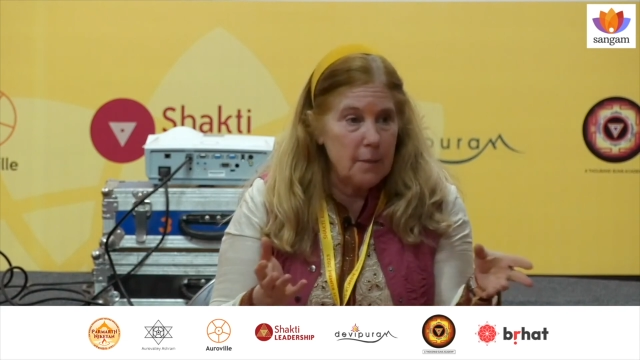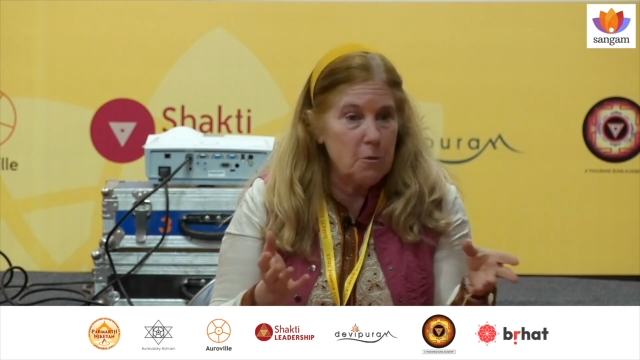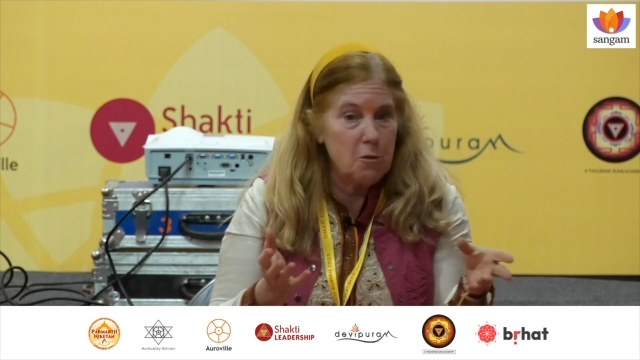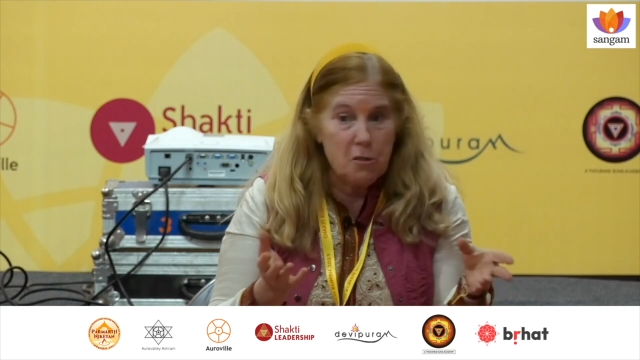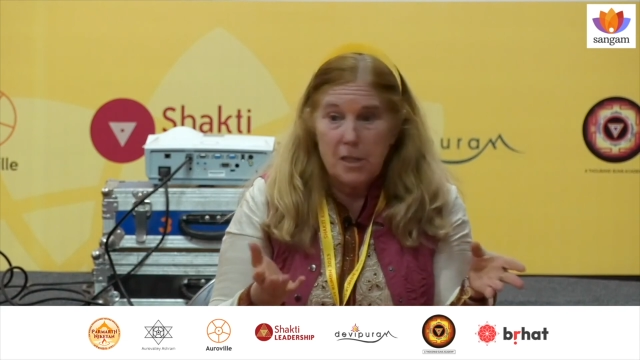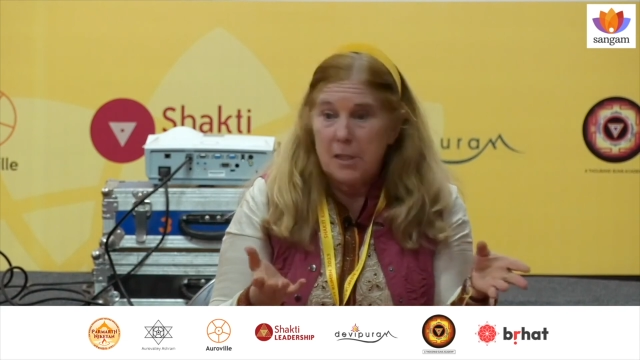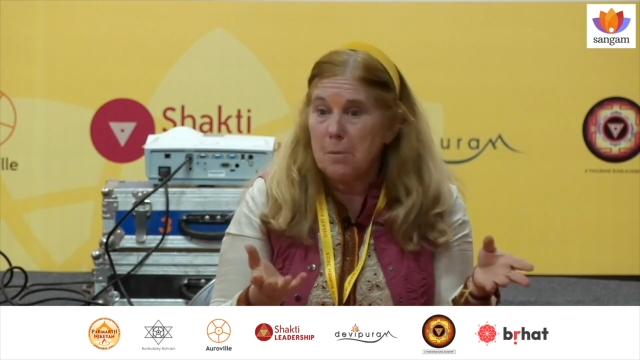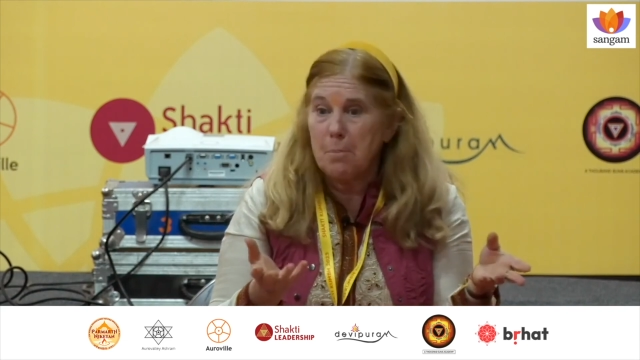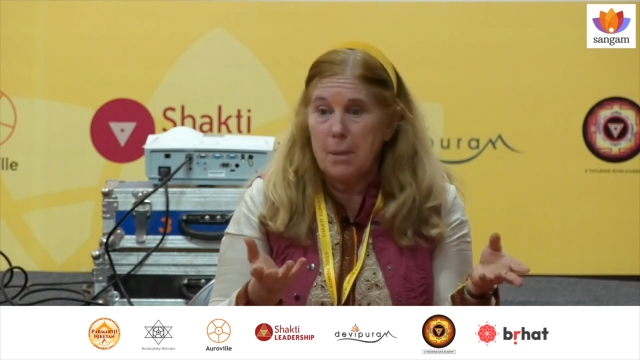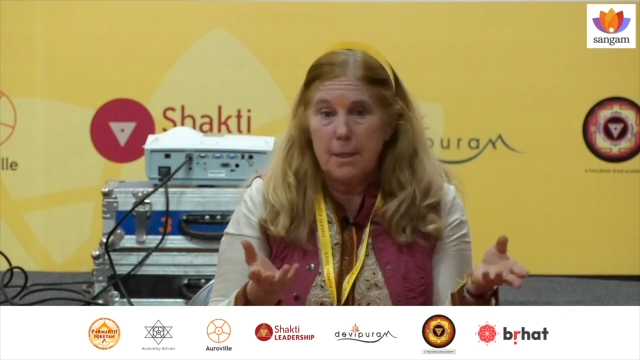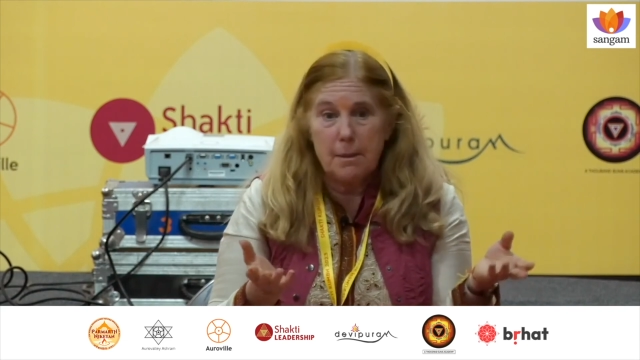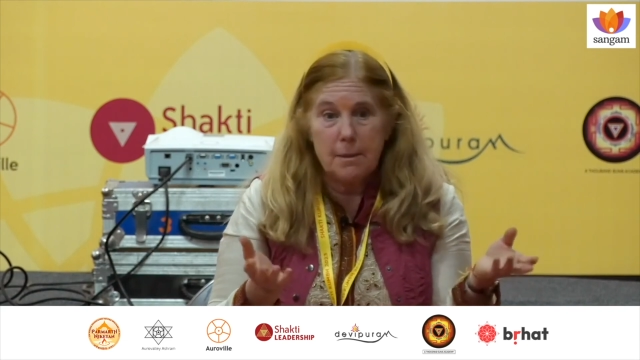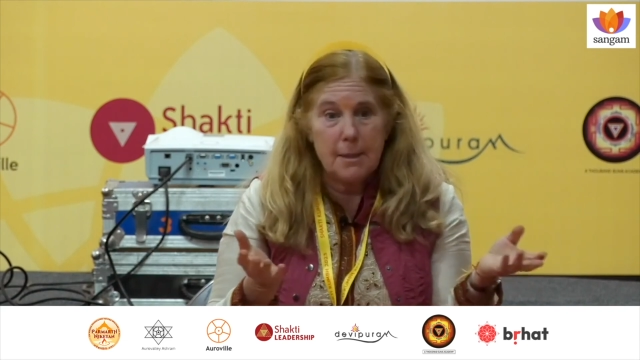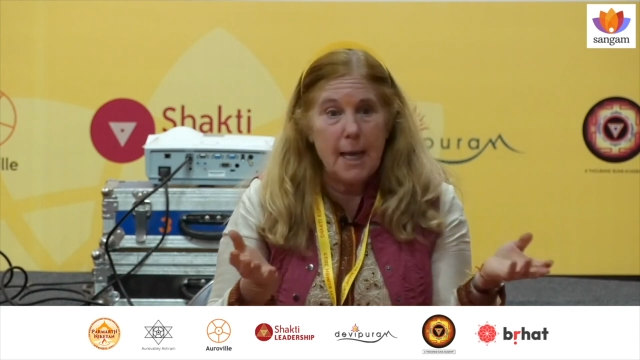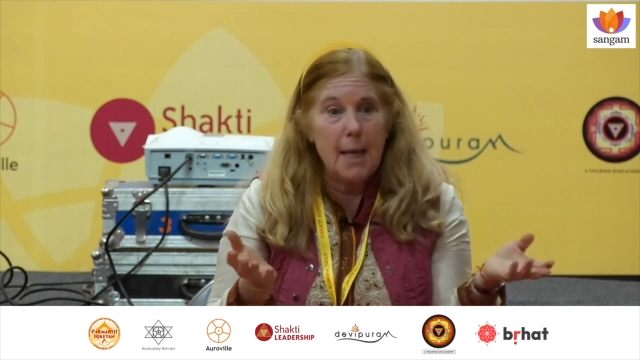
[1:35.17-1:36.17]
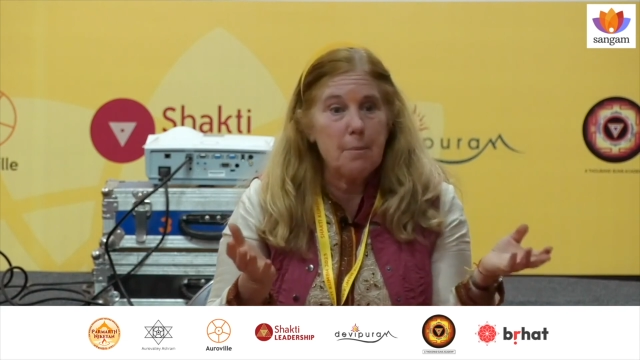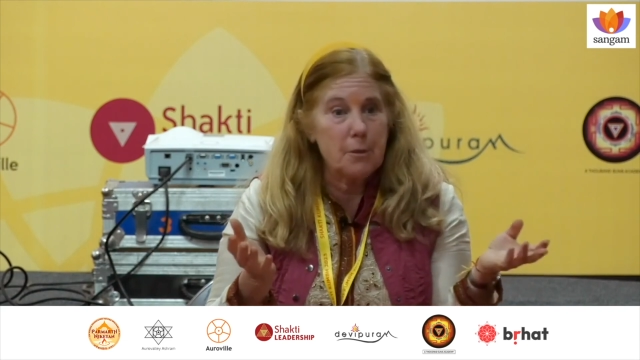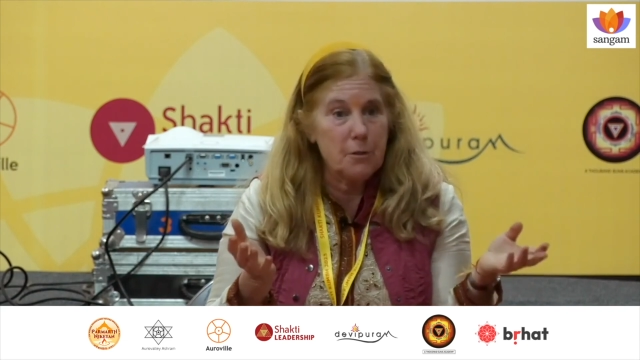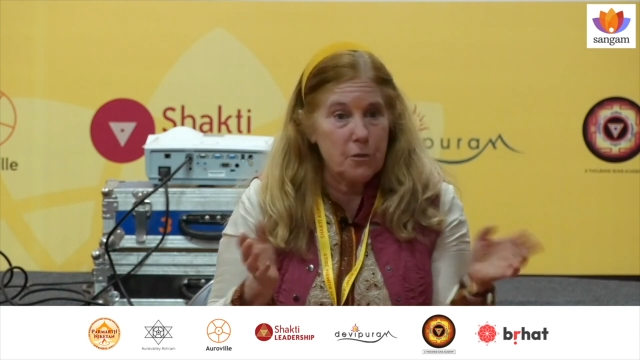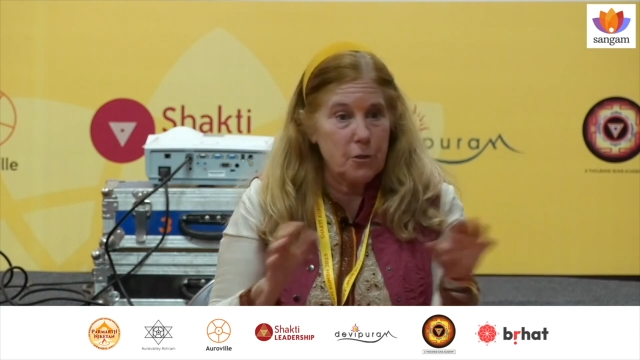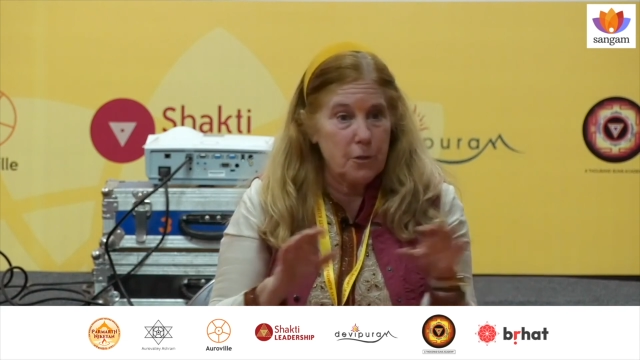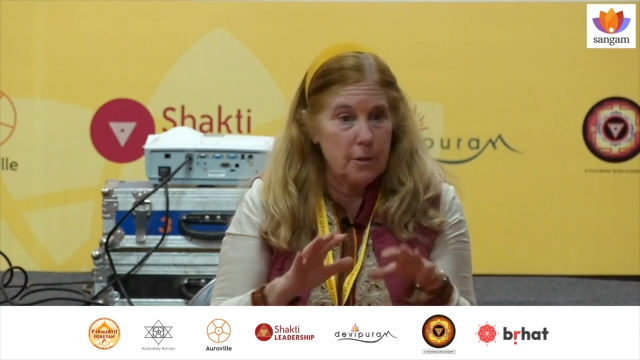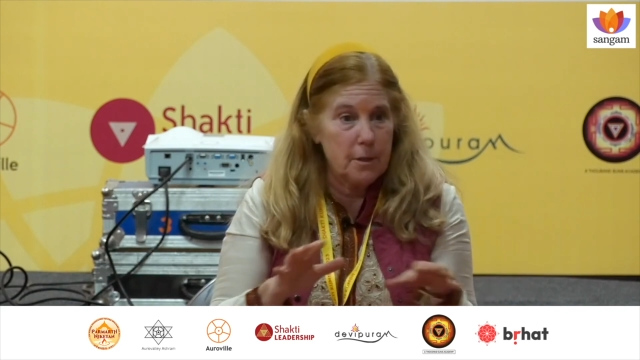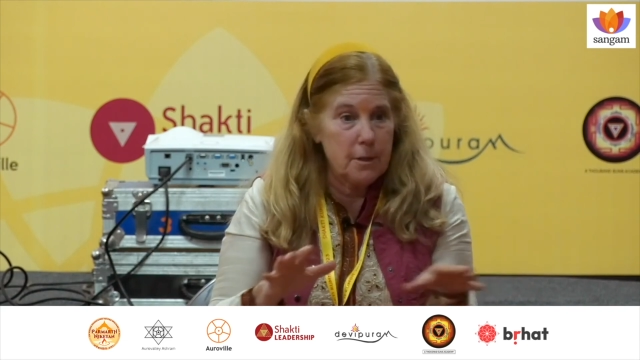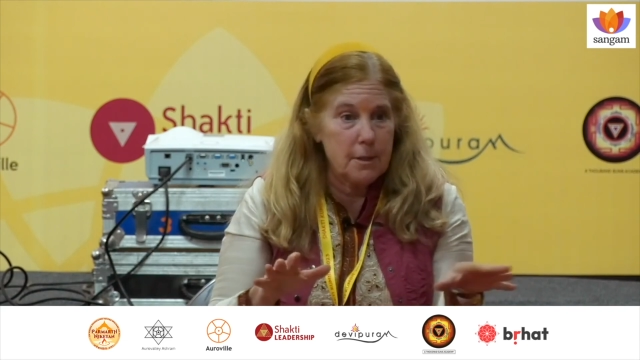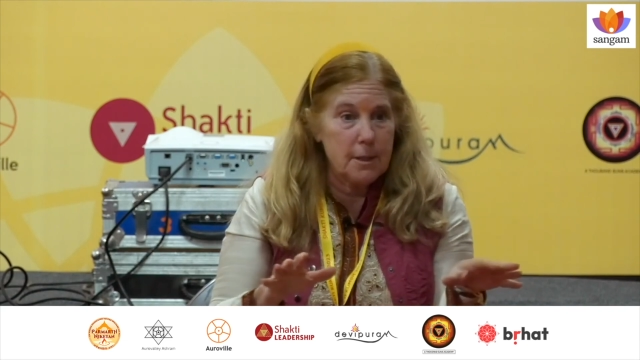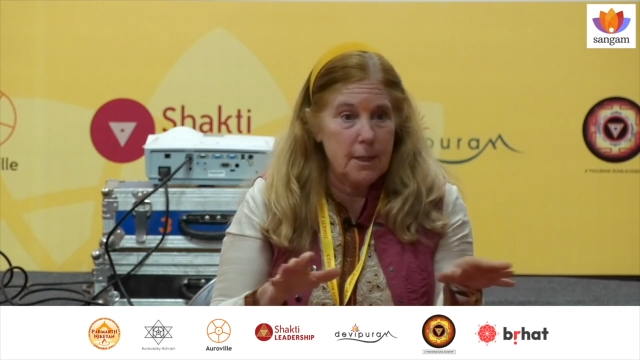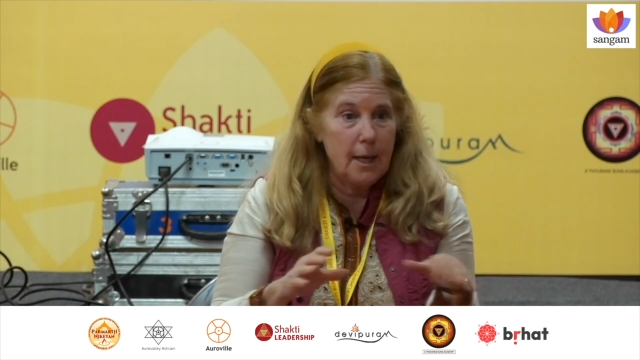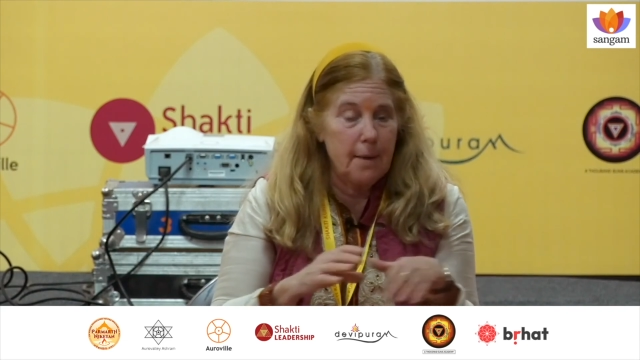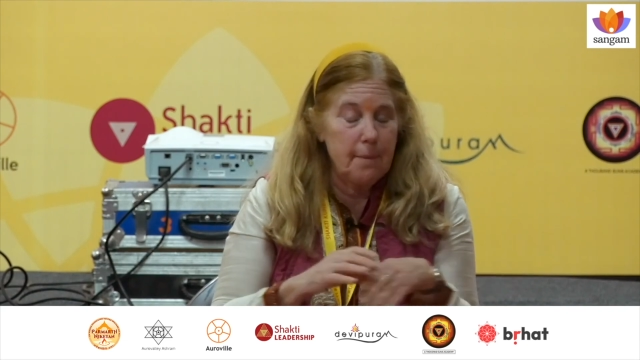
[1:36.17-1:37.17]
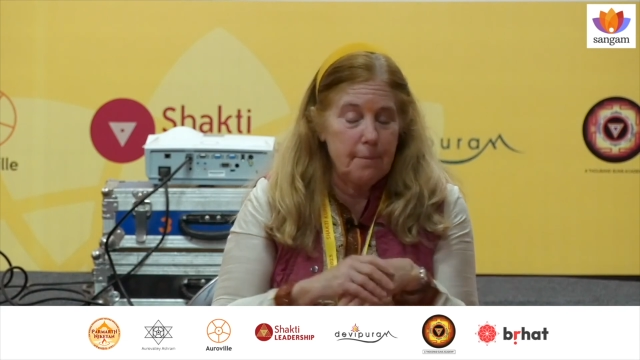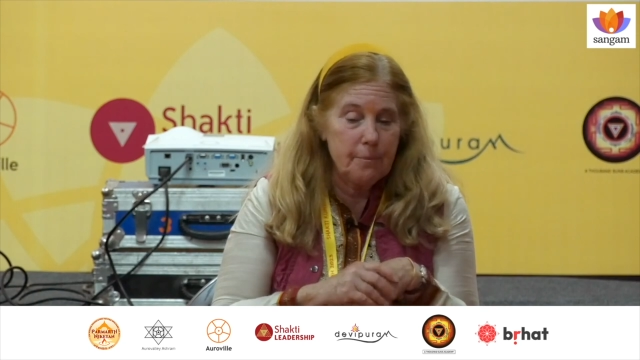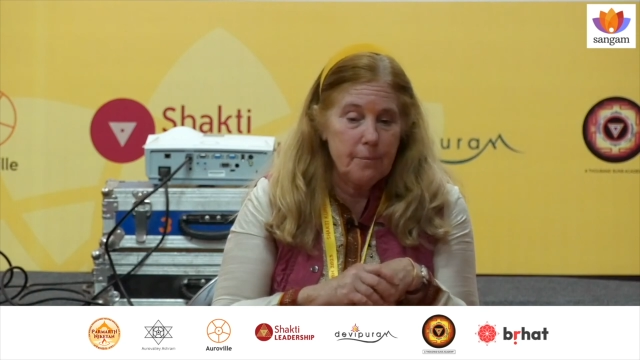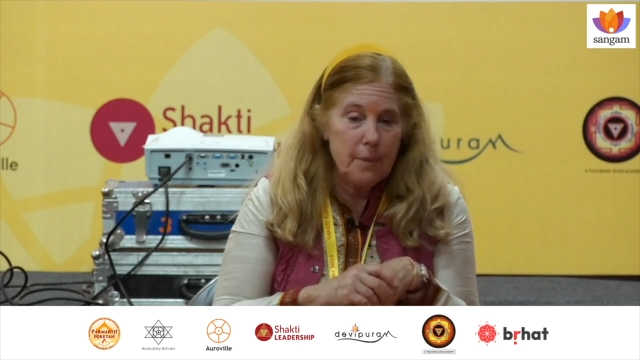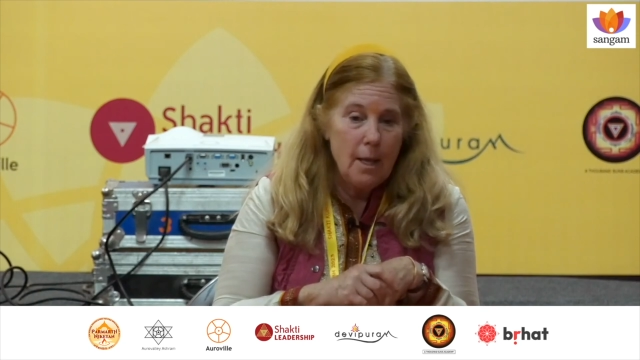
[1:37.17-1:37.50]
were just being established during this time.